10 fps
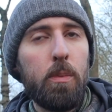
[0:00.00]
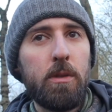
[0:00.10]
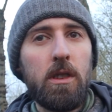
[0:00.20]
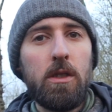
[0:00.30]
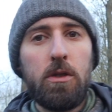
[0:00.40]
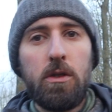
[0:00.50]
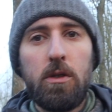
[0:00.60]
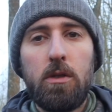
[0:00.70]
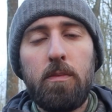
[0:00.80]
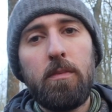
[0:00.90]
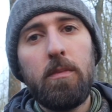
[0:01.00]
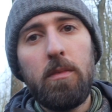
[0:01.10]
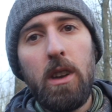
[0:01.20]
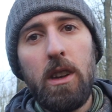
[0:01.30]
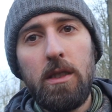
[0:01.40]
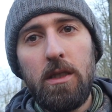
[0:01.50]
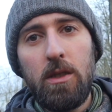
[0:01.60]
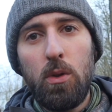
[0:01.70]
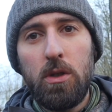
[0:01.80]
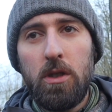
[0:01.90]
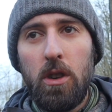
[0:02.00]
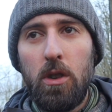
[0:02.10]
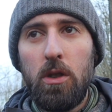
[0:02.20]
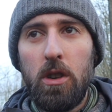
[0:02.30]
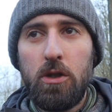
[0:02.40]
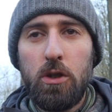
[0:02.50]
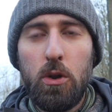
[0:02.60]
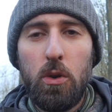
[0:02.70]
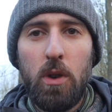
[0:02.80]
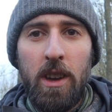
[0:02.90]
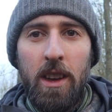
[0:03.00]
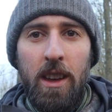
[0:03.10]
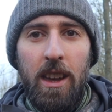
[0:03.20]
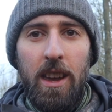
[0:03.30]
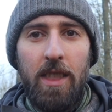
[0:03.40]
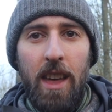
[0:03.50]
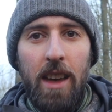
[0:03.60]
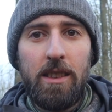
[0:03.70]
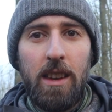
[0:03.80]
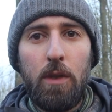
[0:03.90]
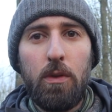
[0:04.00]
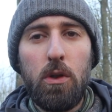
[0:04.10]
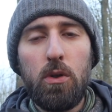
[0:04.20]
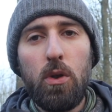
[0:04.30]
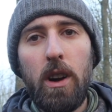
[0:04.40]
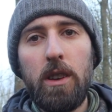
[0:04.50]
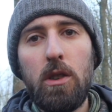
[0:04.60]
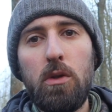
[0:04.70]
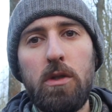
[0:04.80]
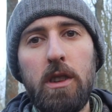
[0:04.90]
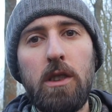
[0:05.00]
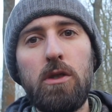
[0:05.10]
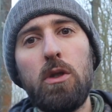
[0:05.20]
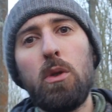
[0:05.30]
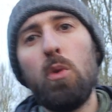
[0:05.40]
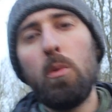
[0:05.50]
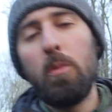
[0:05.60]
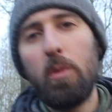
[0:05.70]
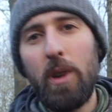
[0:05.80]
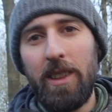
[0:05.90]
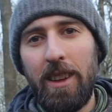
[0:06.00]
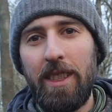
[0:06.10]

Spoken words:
opposite is also true. in that if you try and use these during warm weather,